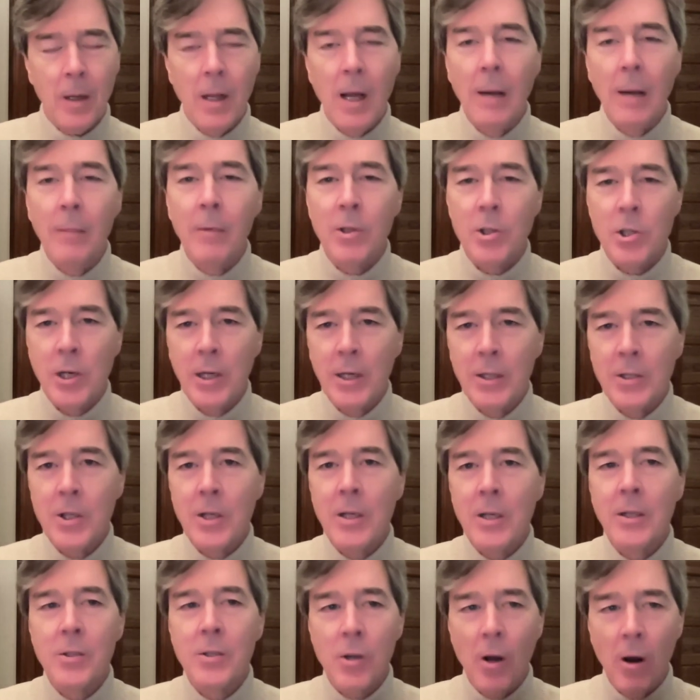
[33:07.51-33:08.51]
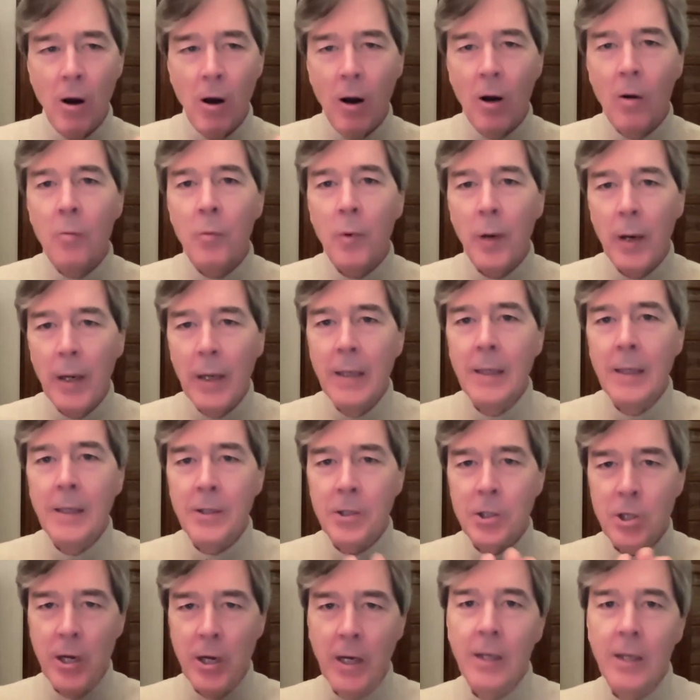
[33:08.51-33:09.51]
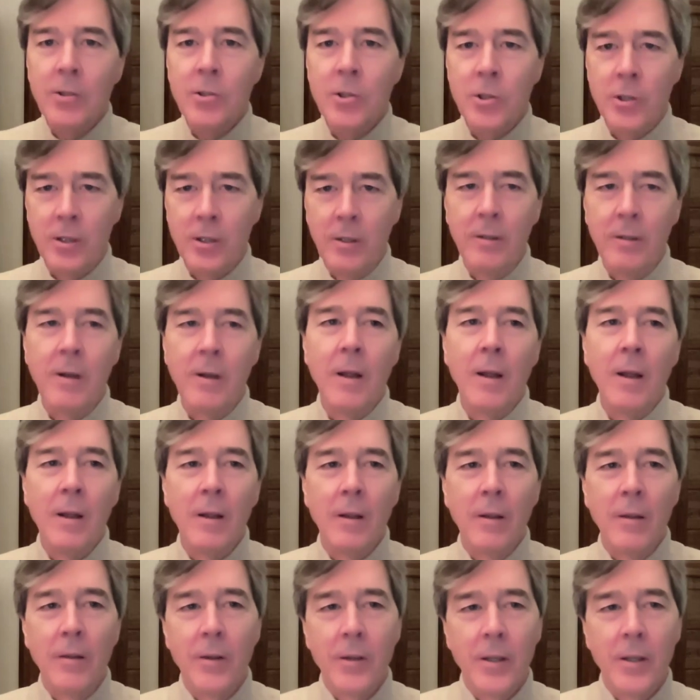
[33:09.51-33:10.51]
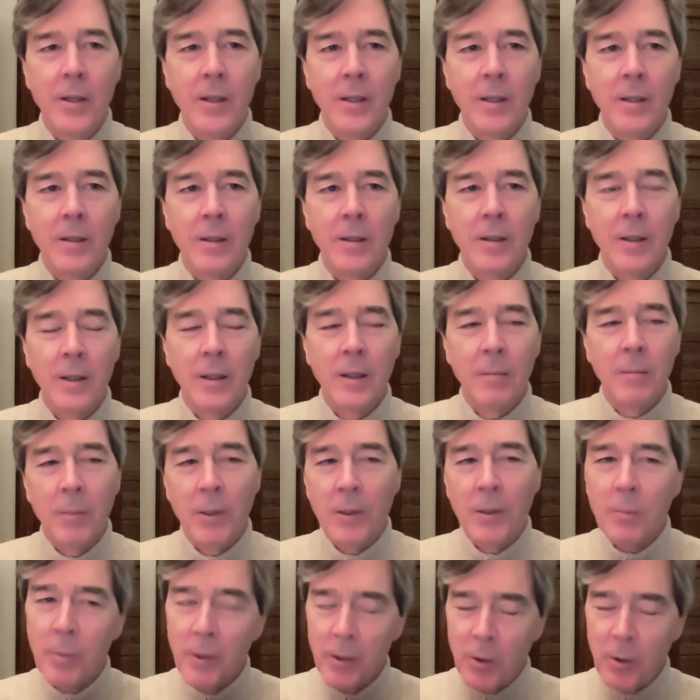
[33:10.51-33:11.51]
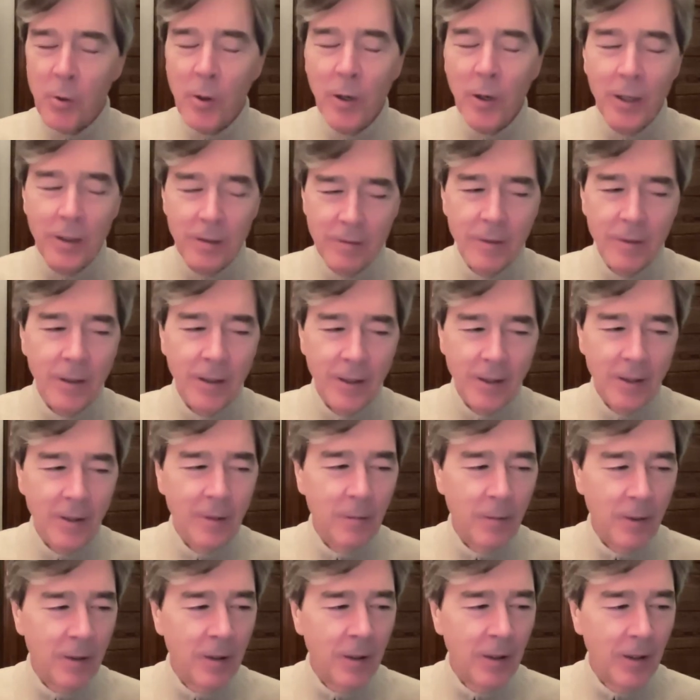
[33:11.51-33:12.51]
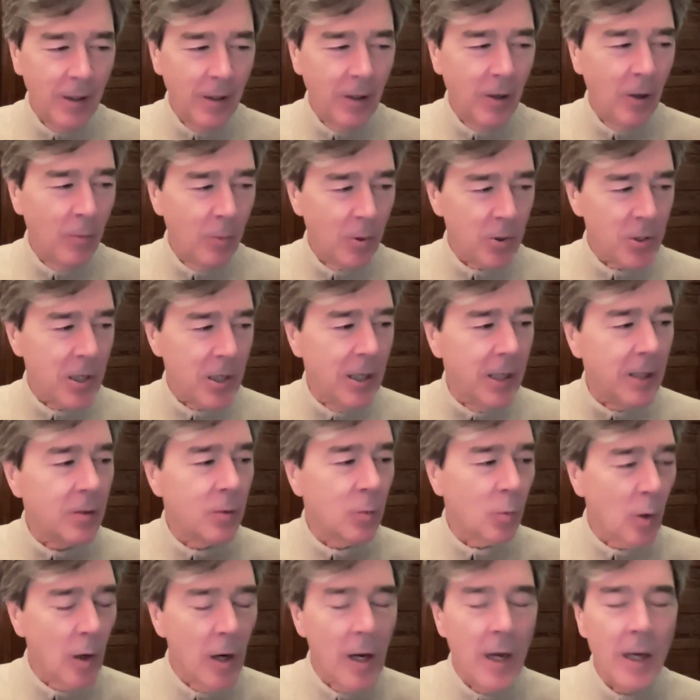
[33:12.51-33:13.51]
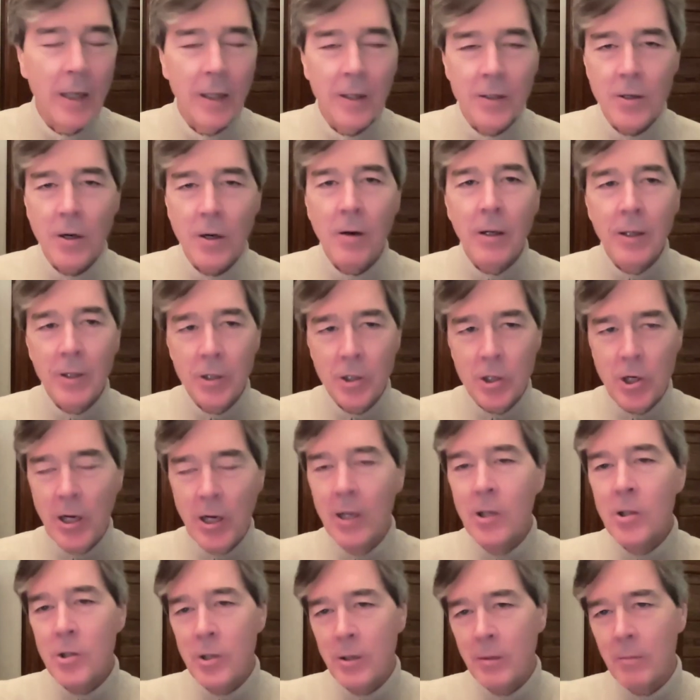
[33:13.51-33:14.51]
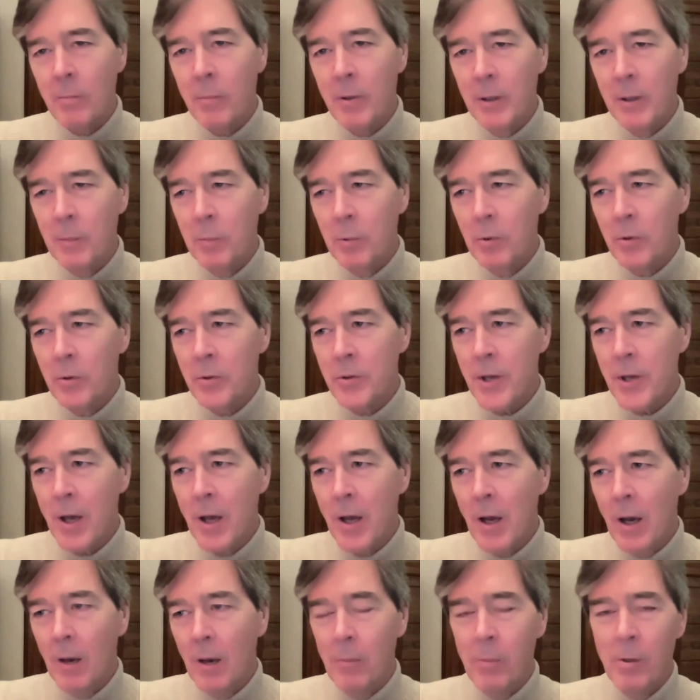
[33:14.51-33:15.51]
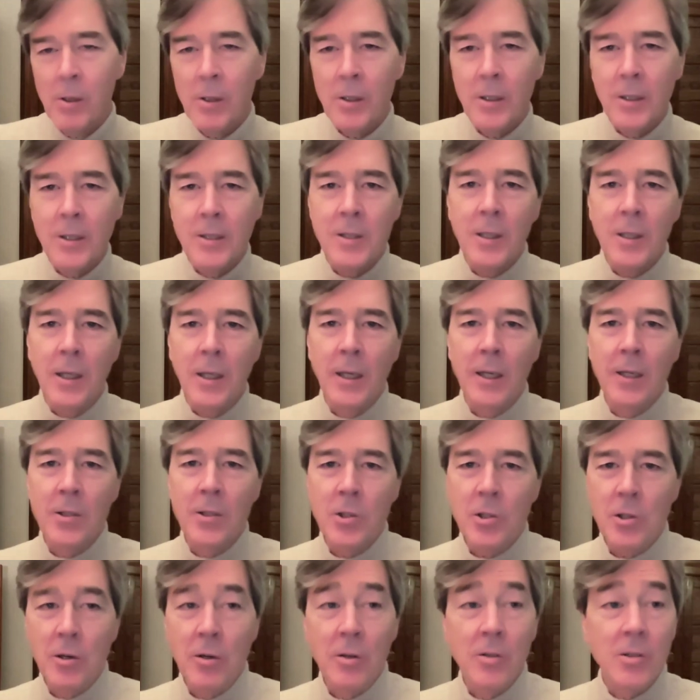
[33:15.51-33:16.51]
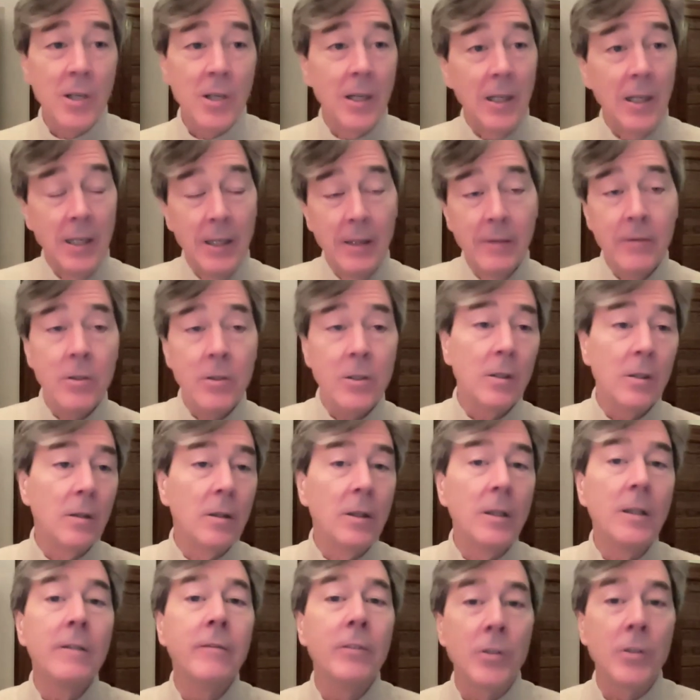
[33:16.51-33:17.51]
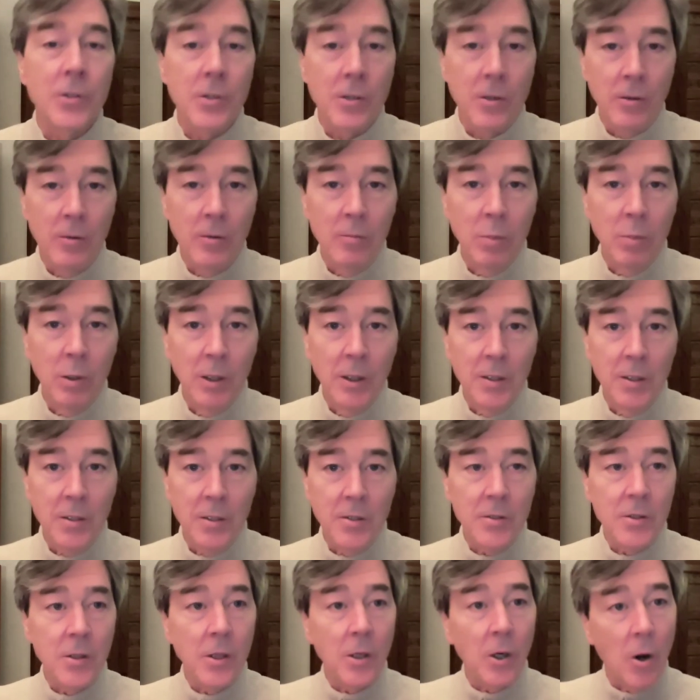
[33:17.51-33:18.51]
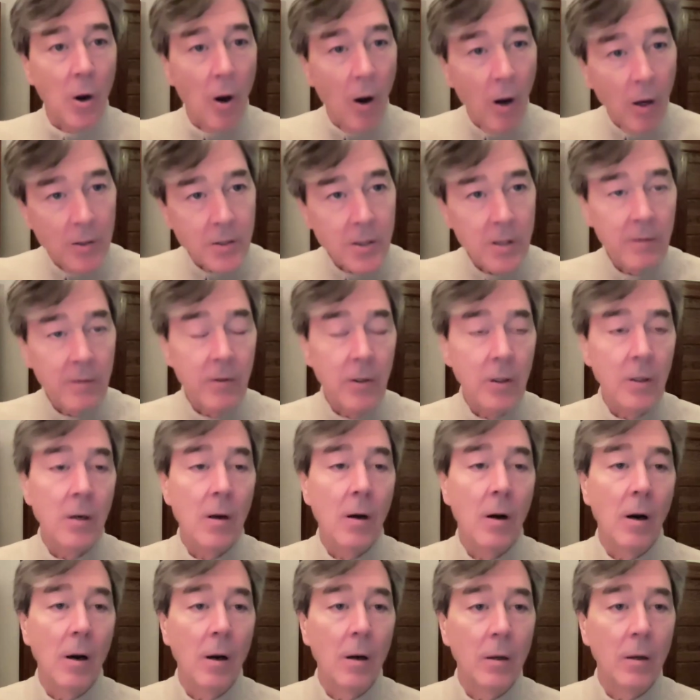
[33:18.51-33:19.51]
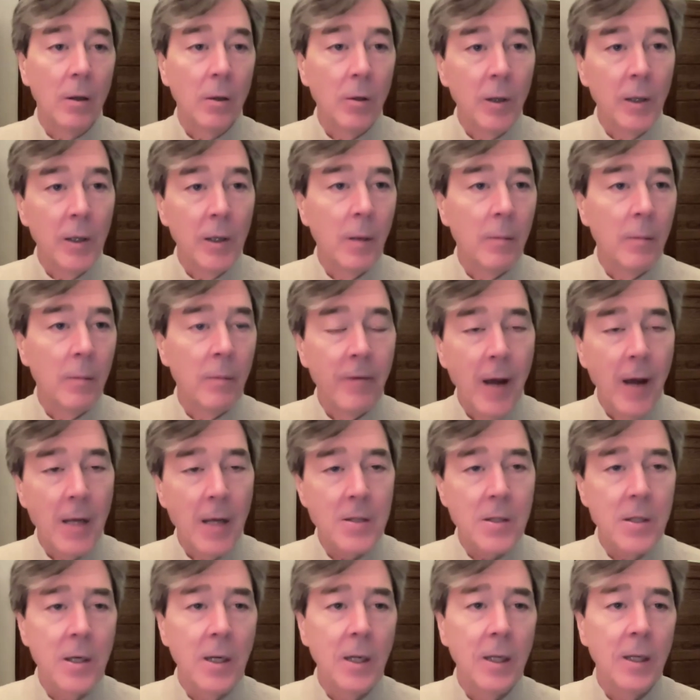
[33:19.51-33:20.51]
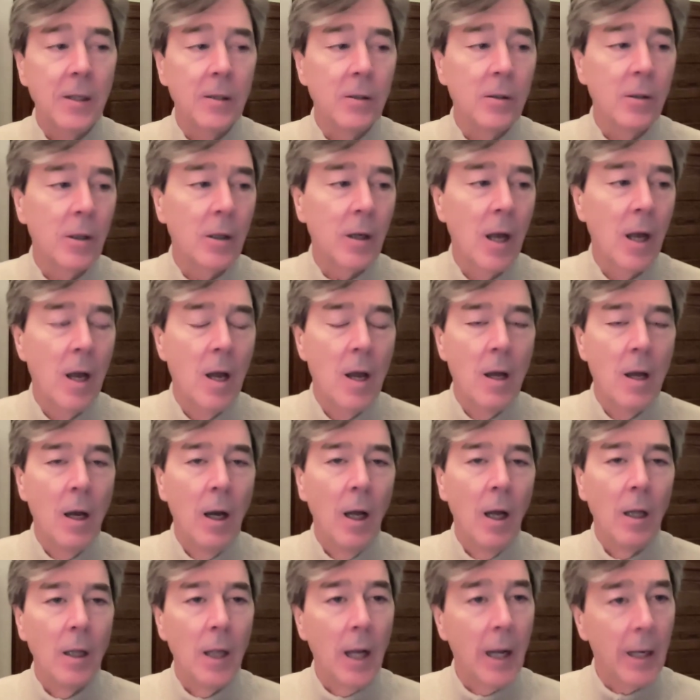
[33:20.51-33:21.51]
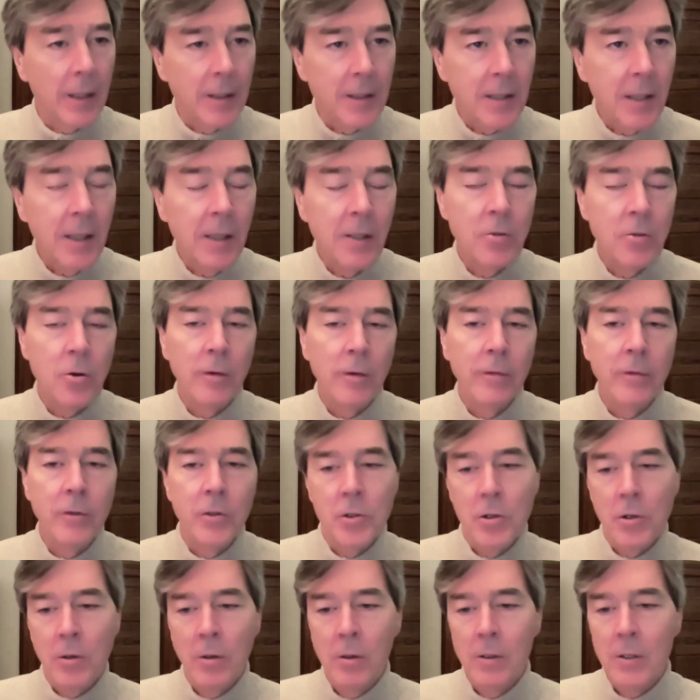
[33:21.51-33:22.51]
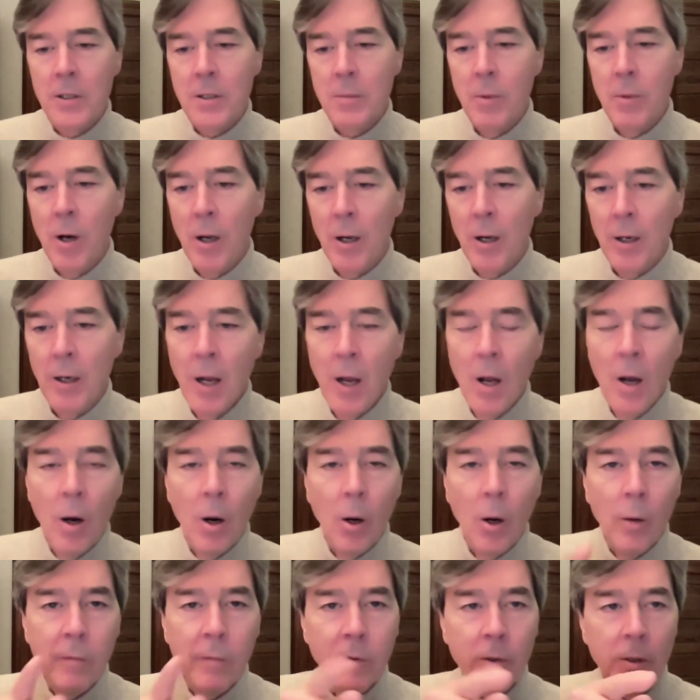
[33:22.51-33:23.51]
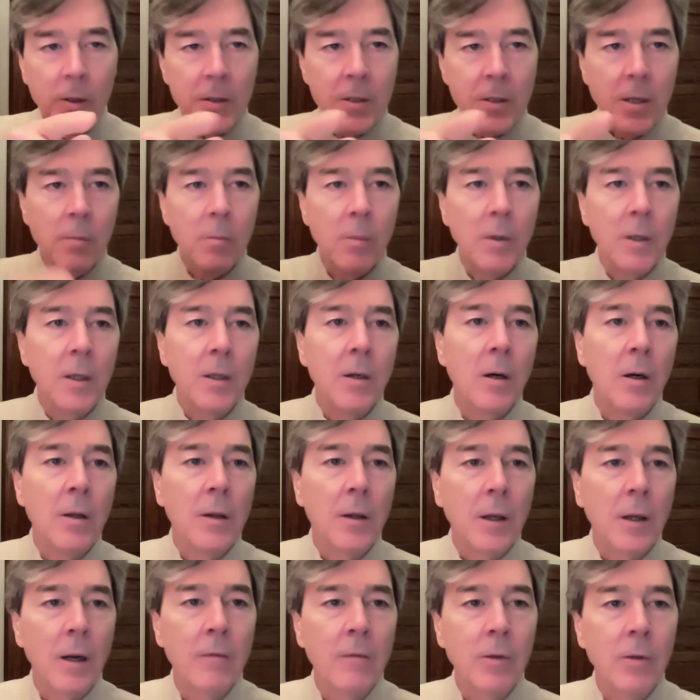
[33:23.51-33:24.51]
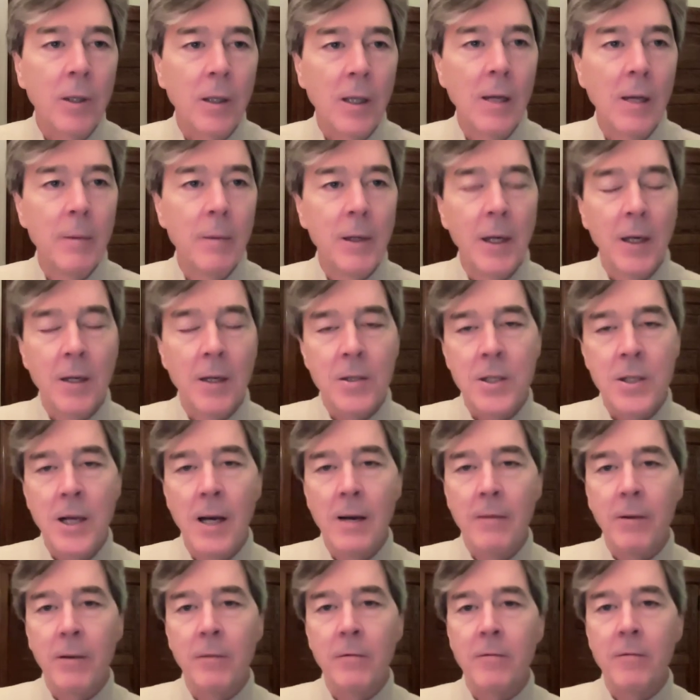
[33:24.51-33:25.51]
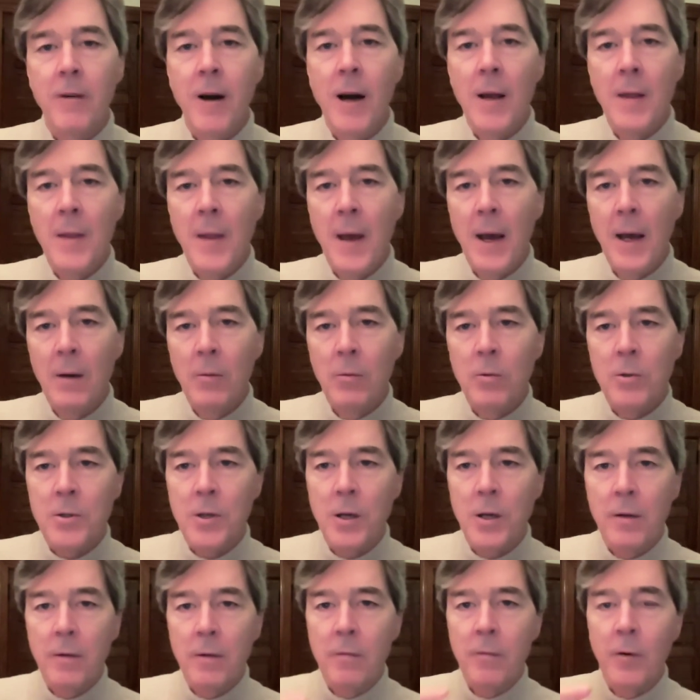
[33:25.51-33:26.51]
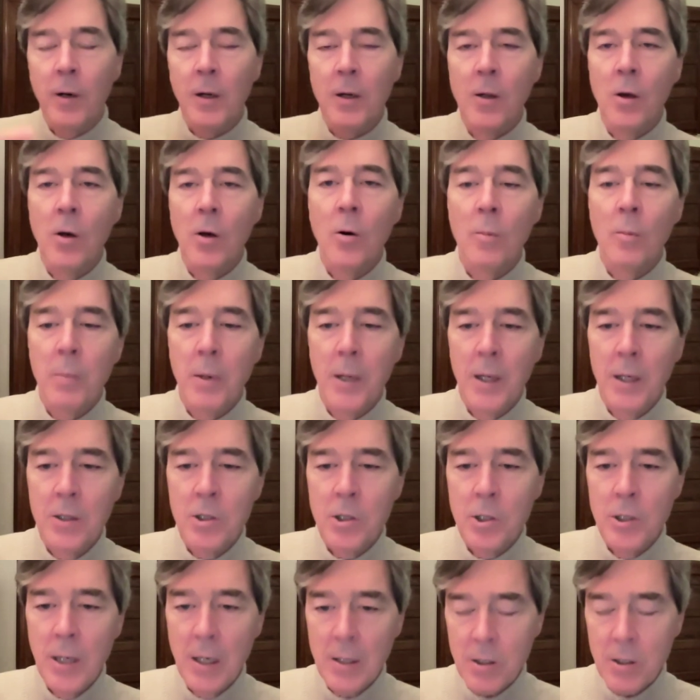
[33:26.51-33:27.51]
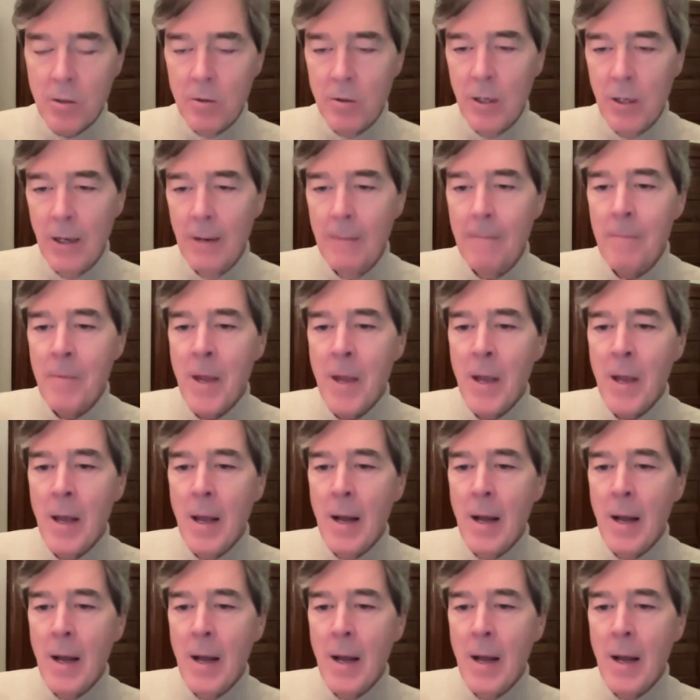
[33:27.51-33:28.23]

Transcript: climate change is already changing but quite in an almost hidden way. It's already changing people's ability to get insurance and even to live in certain places. The costs of it are going up. Fascinating look, a lot of data-driven journalism on it. Hopefully somebody on the Covering Climate Now staff can find that. It was on the front of the homepage yesterday.